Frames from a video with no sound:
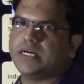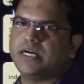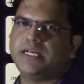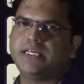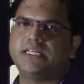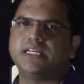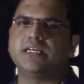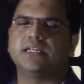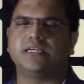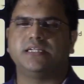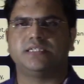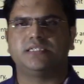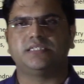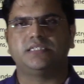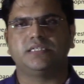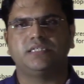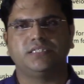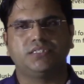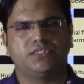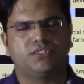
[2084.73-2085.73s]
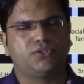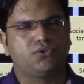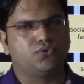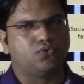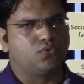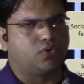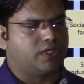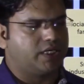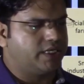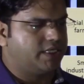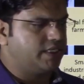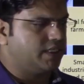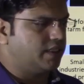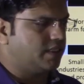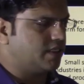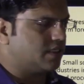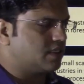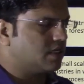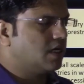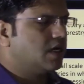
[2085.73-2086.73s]
until 1992, until
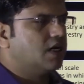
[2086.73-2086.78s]
this